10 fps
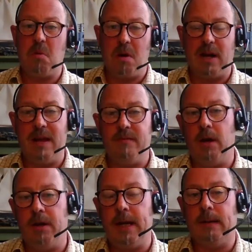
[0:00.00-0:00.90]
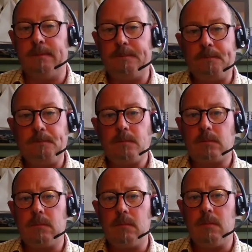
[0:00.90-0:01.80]
quite a clever idea.
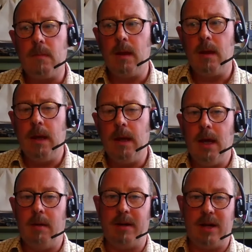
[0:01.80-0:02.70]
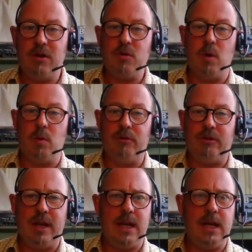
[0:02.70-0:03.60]
I mean, the other one was
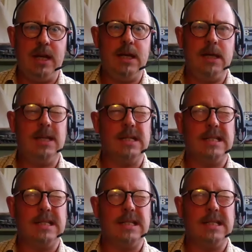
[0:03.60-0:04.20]
the,